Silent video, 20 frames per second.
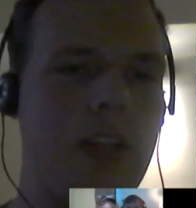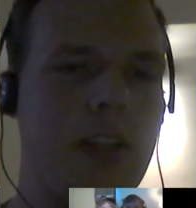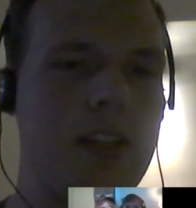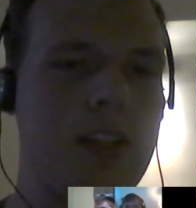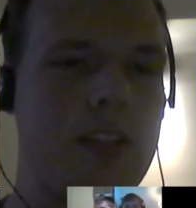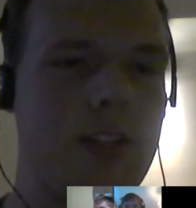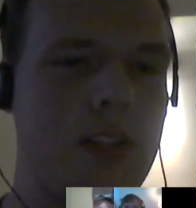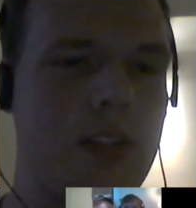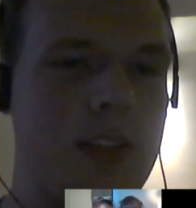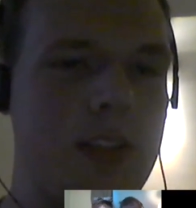
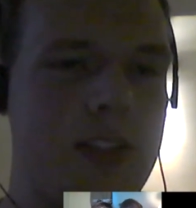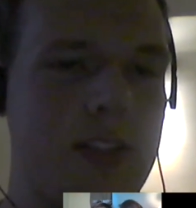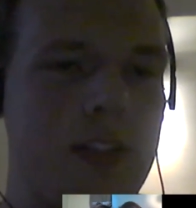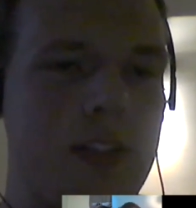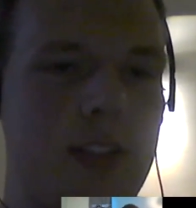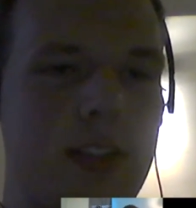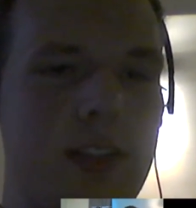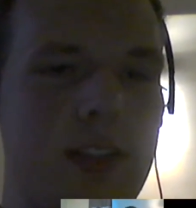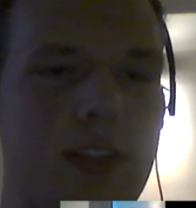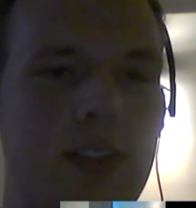answered
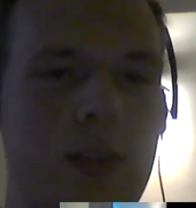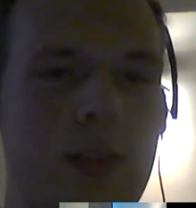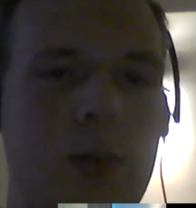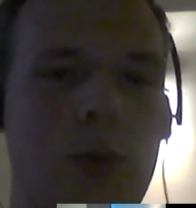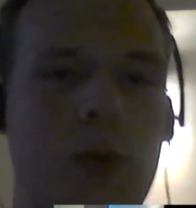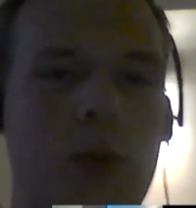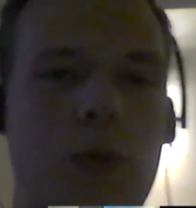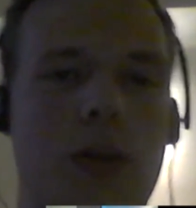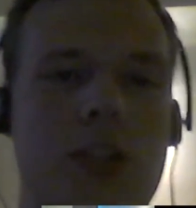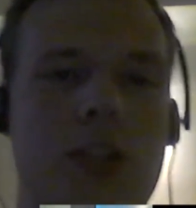his own
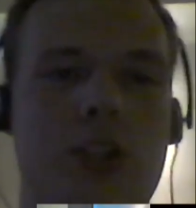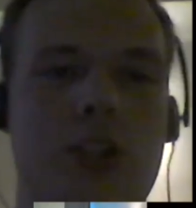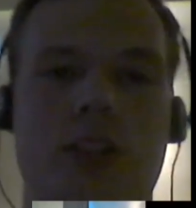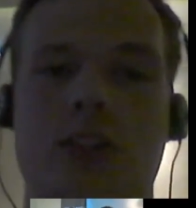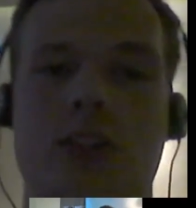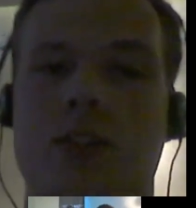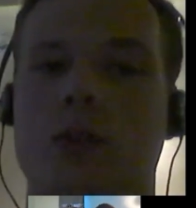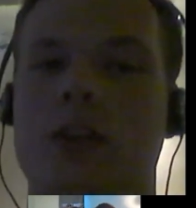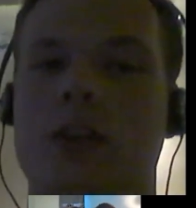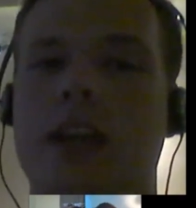question.
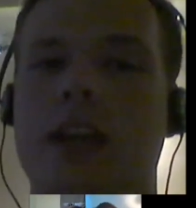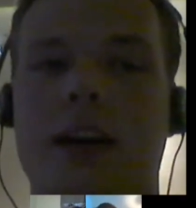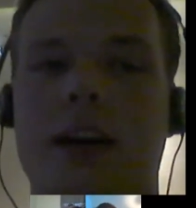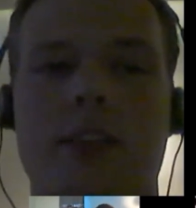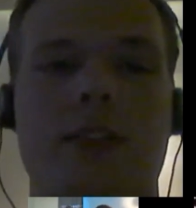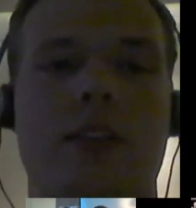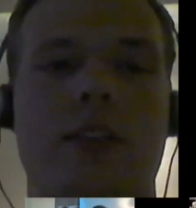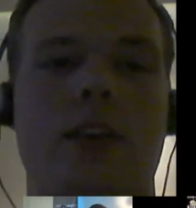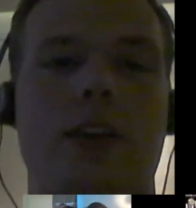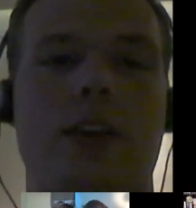So yeah,
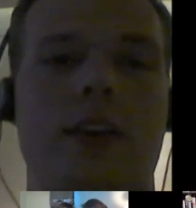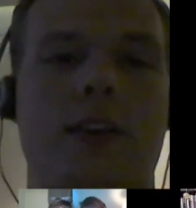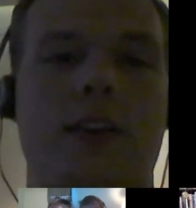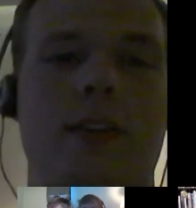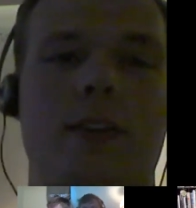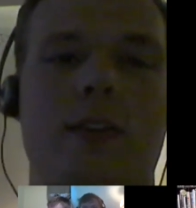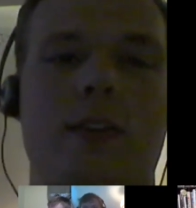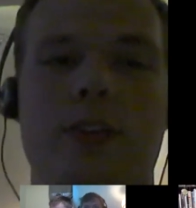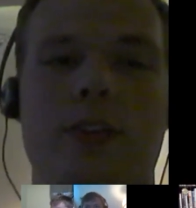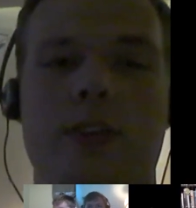the
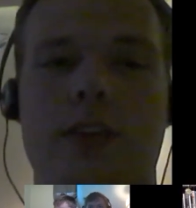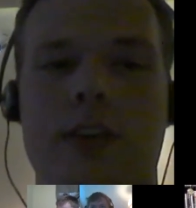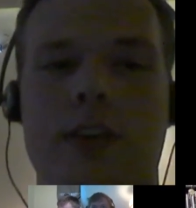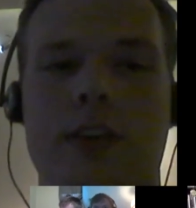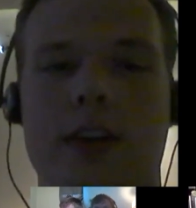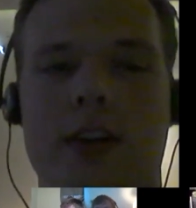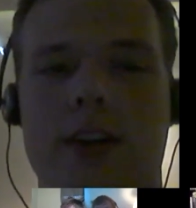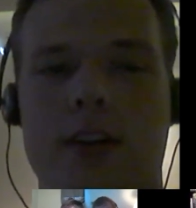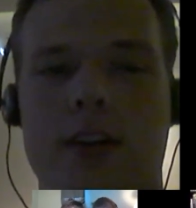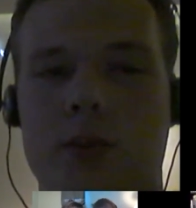
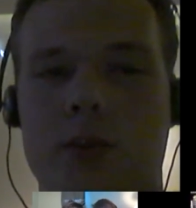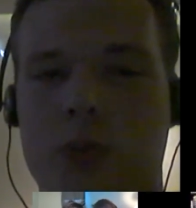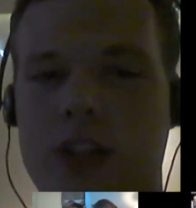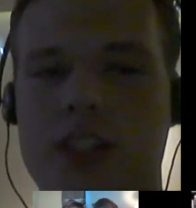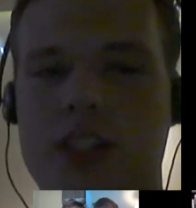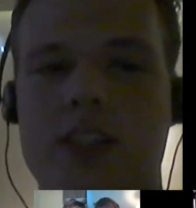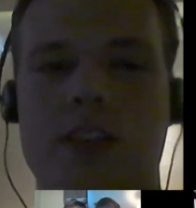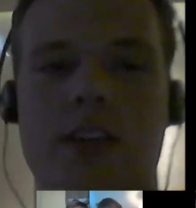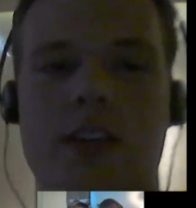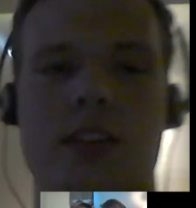
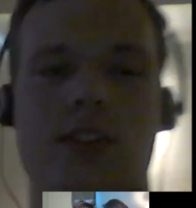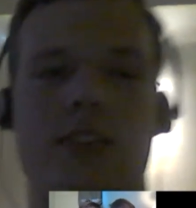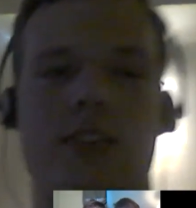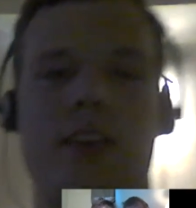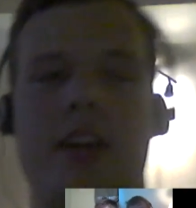reason is